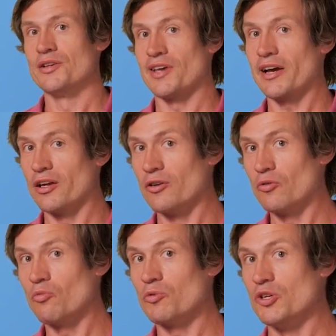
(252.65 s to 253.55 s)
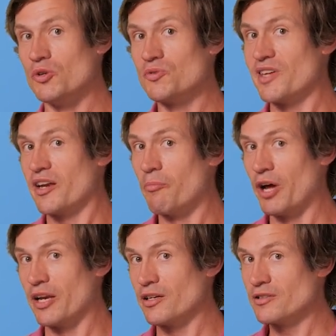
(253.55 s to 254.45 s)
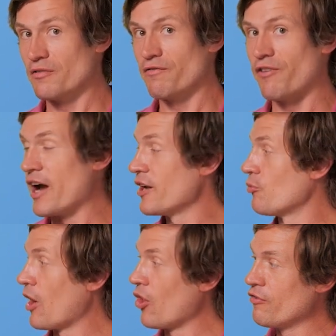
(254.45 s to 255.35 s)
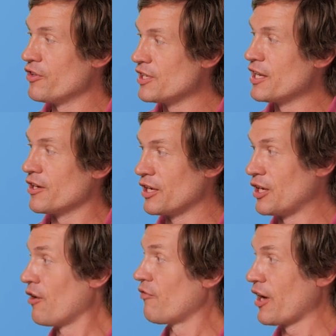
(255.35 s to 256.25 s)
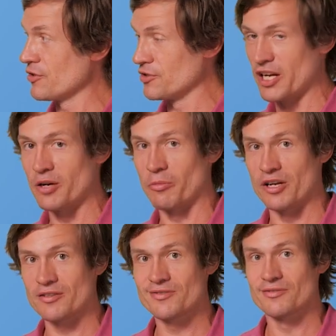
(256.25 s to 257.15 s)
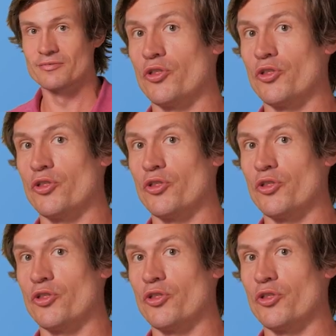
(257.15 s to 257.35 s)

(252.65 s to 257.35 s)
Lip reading: Second, we used that embedding to find relevant data in our vector database.